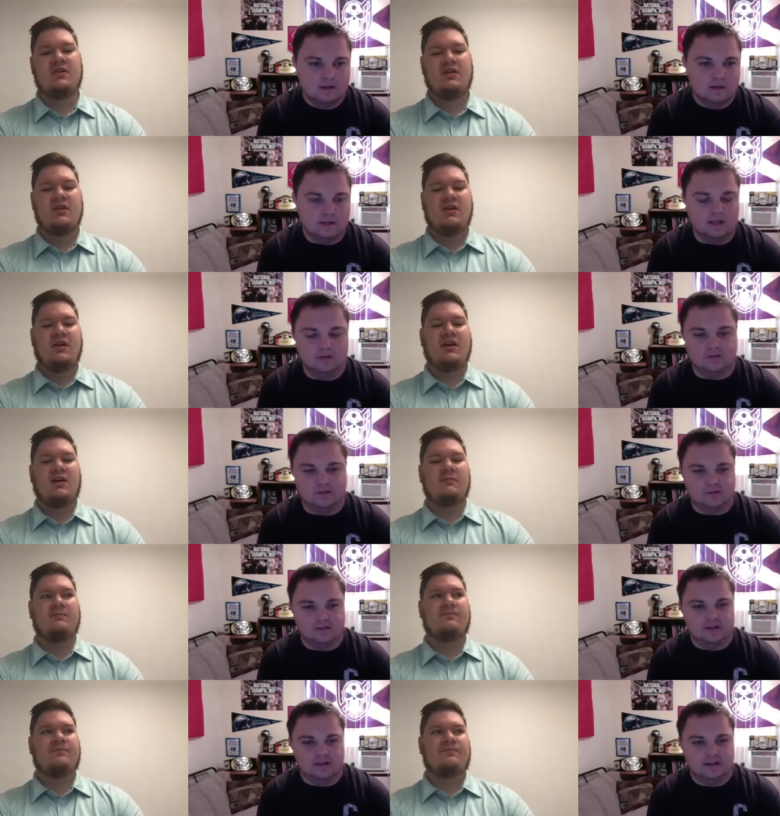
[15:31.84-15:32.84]
Speaker 1: Yeah, I was uh, gonna
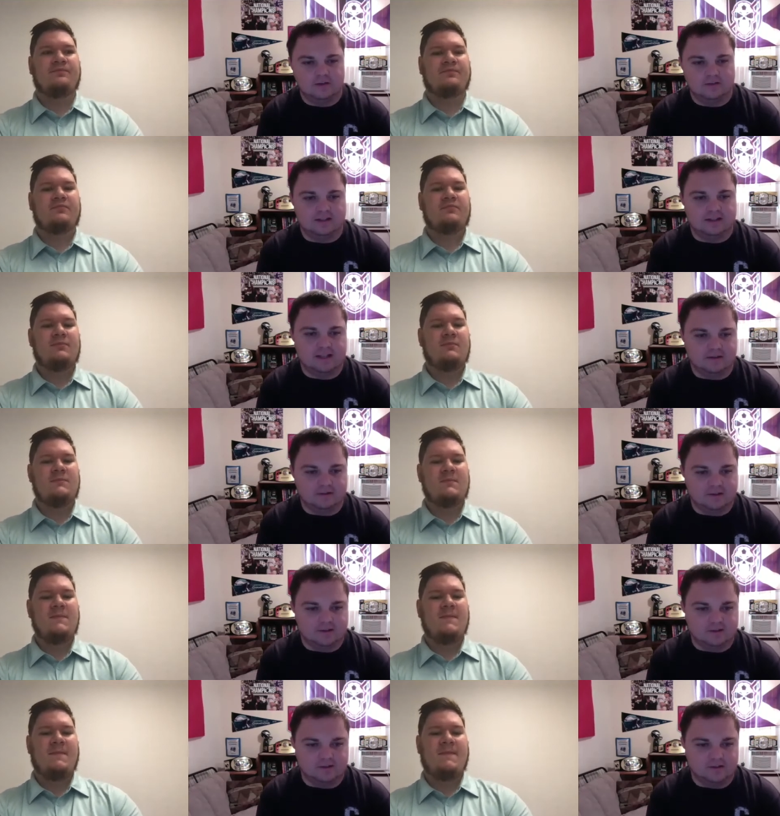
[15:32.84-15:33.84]
say I don't think that
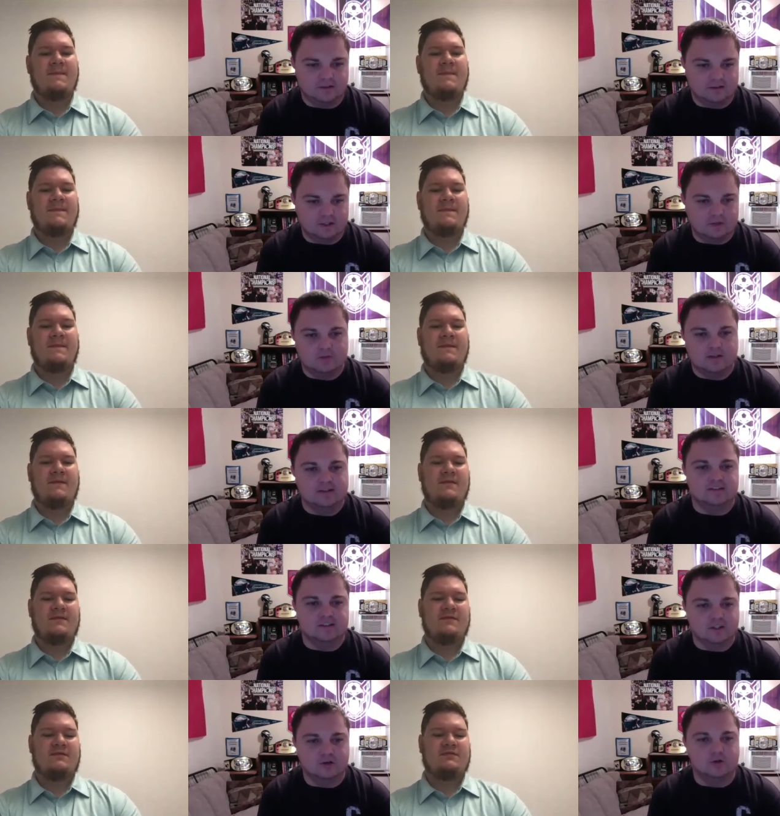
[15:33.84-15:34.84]
that's uh, unique
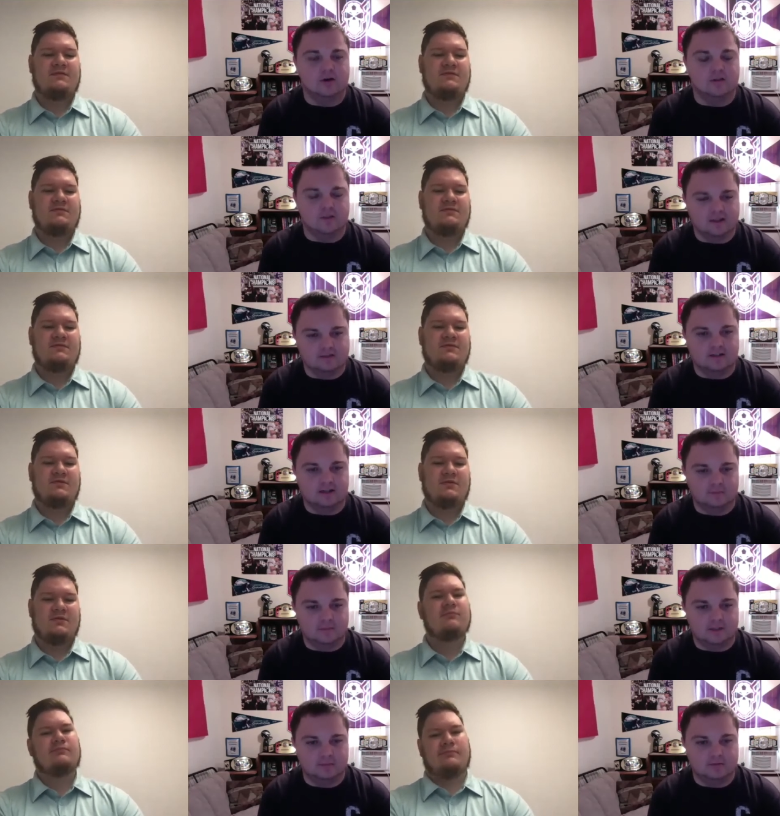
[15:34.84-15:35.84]
to you. I think a lot
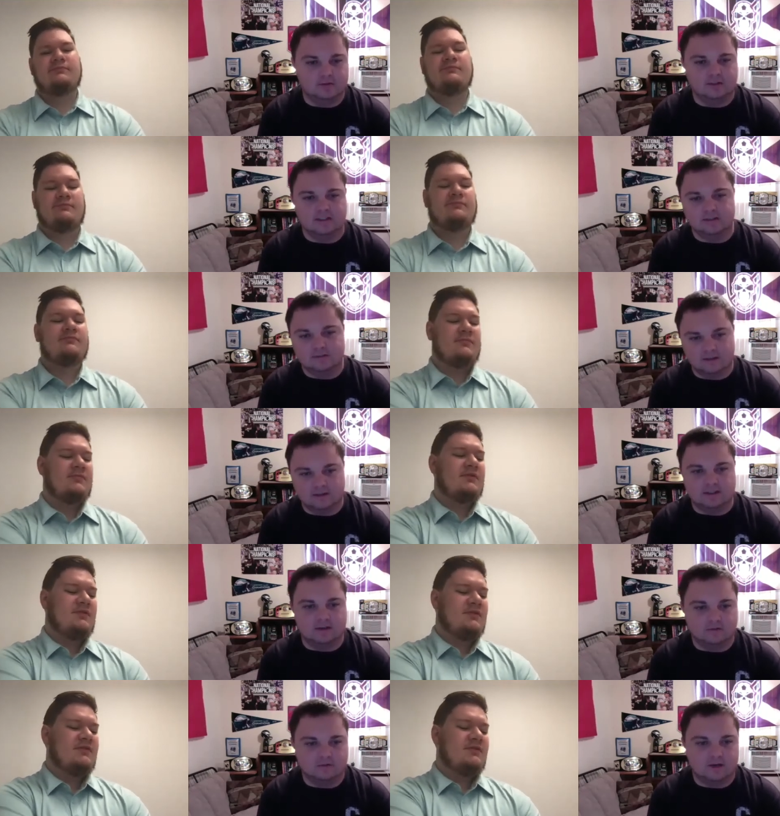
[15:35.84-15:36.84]
of people like you
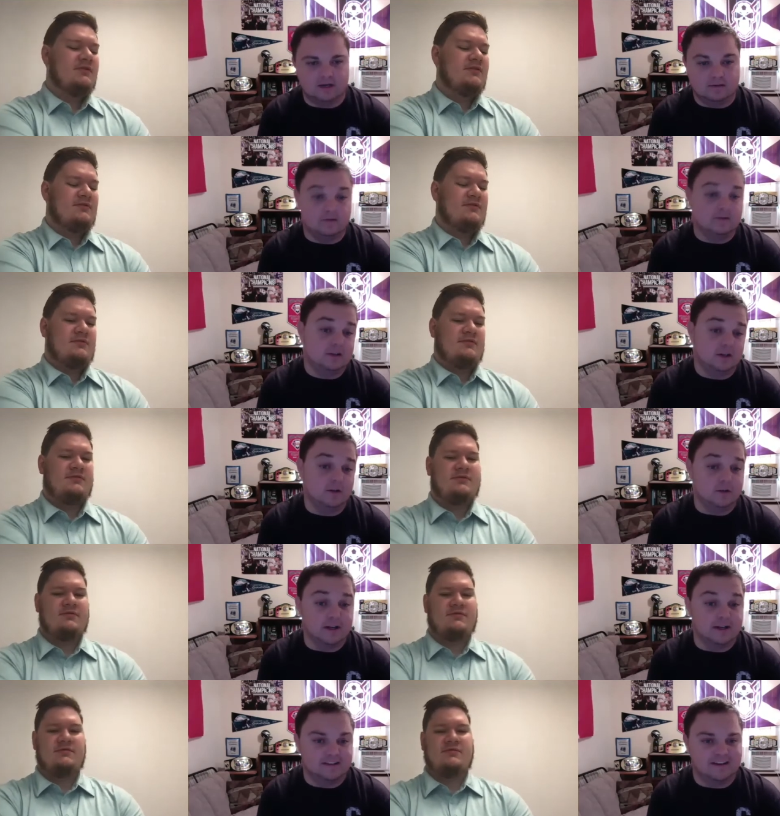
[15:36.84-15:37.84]
know I, the other
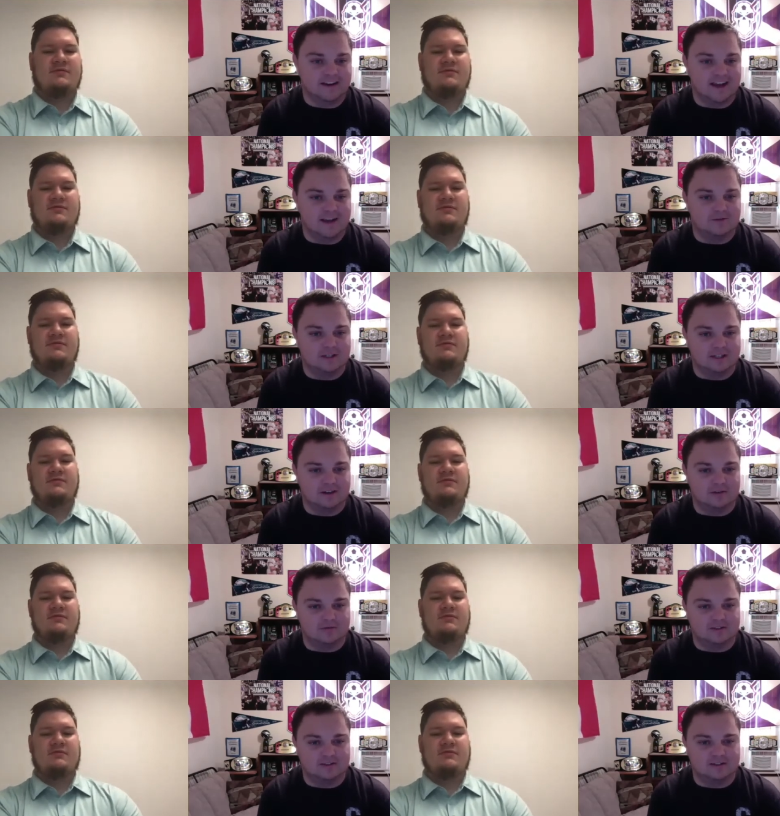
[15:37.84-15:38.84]
Nick that I have on here
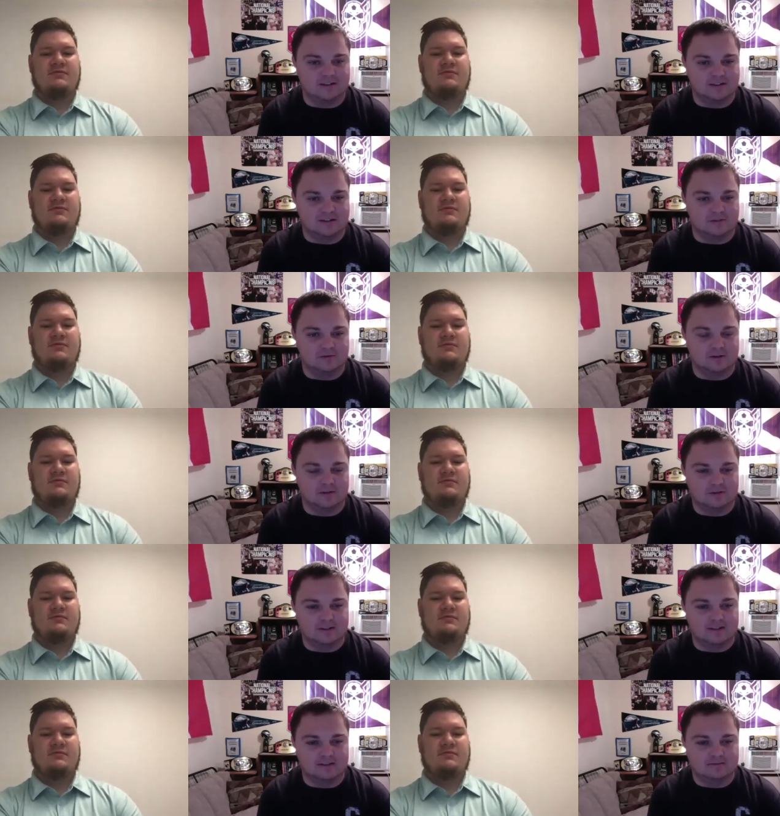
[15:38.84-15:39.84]
often a good friend of
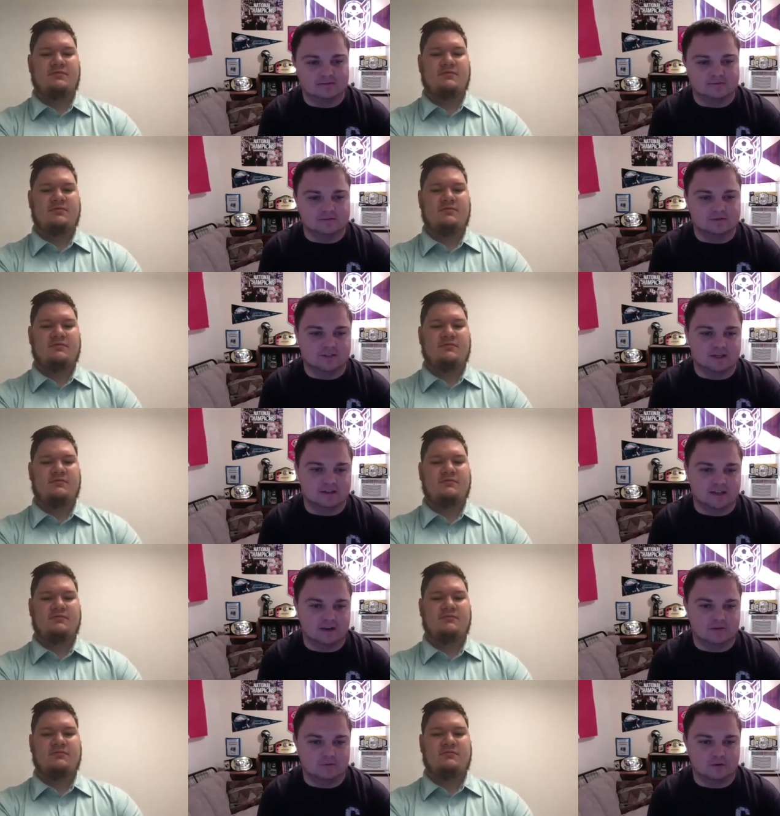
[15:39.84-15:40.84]
mine that lives out in
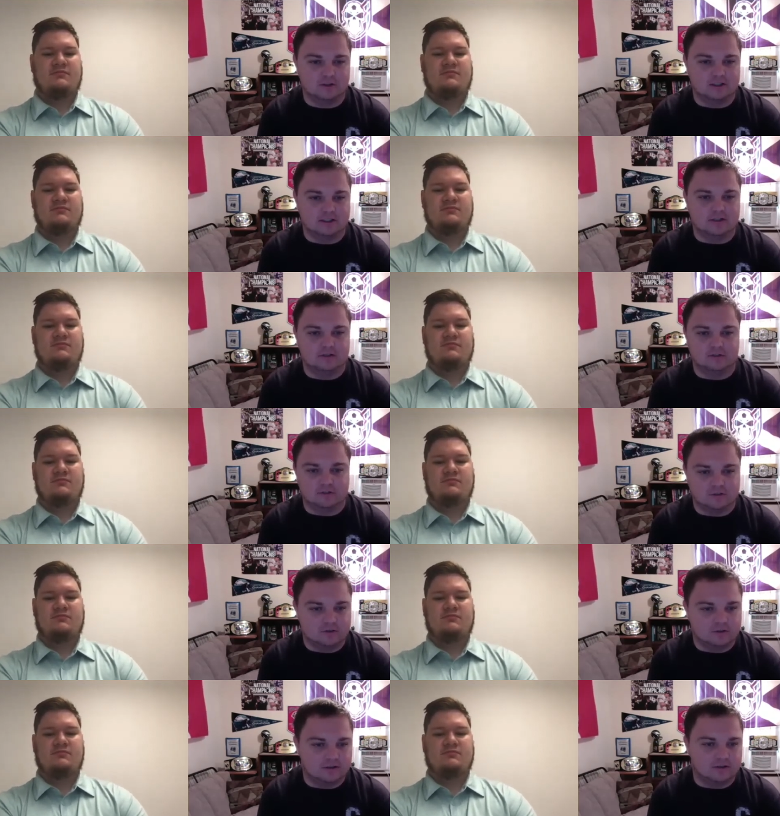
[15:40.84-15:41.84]
California. He's used to
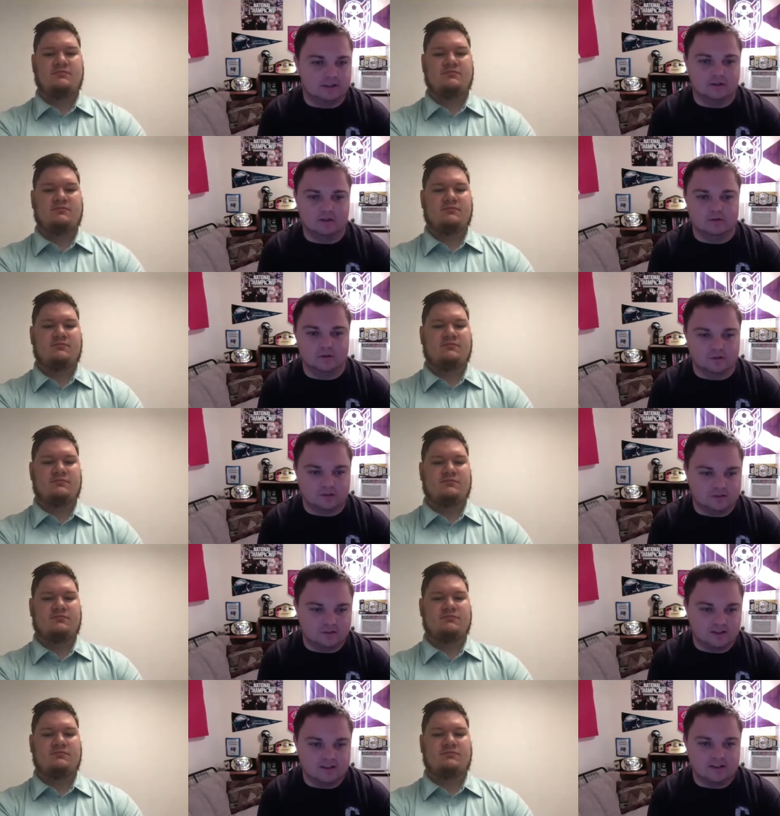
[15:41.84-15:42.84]
doing like University of
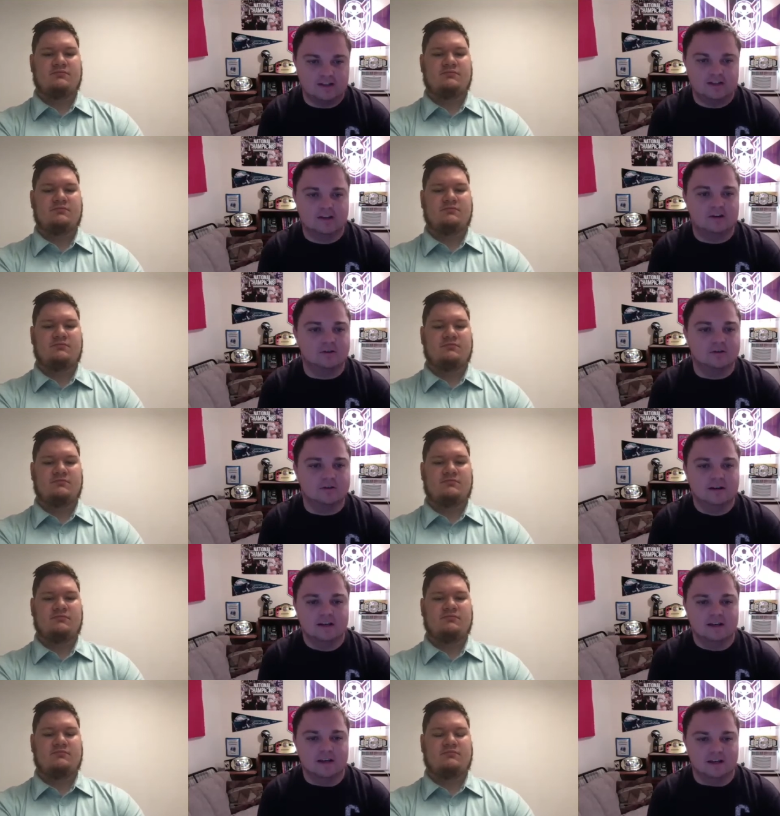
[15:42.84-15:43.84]
San Diego
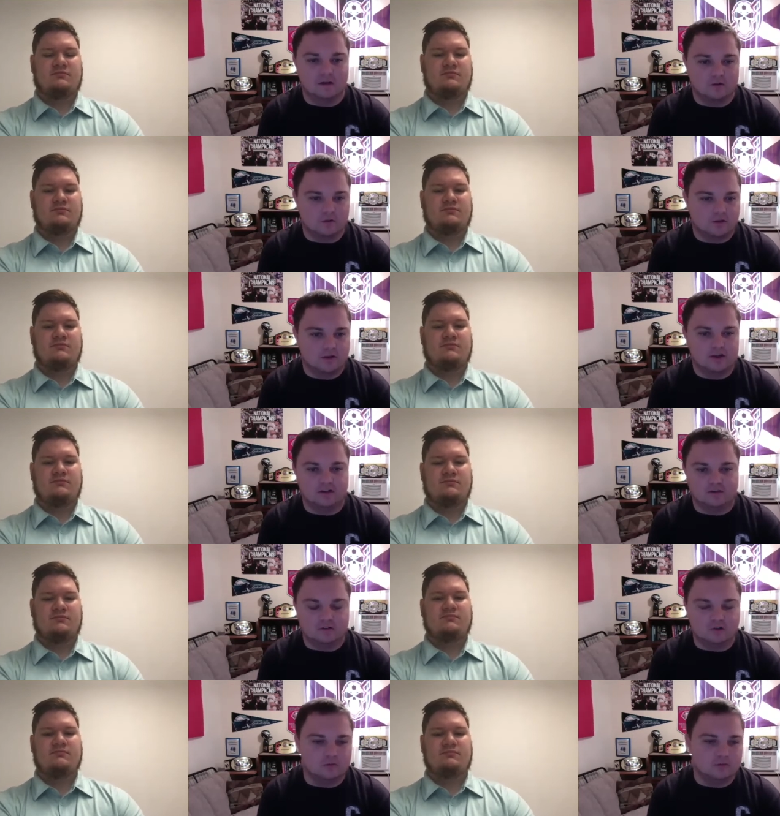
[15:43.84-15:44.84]
and other things,
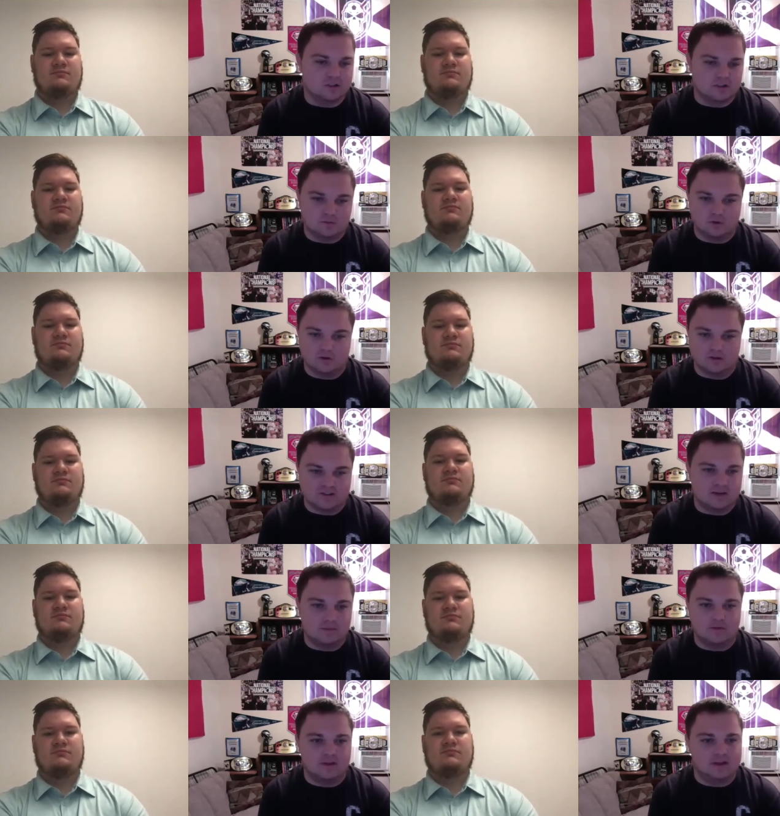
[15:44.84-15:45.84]
numerous sports,
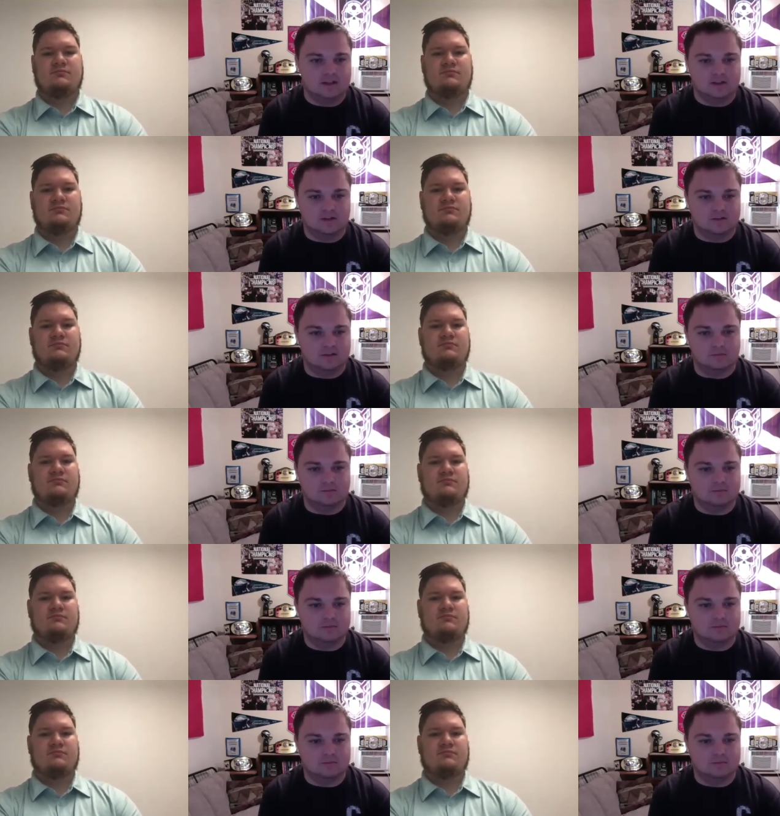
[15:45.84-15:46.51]
same thing. doesn't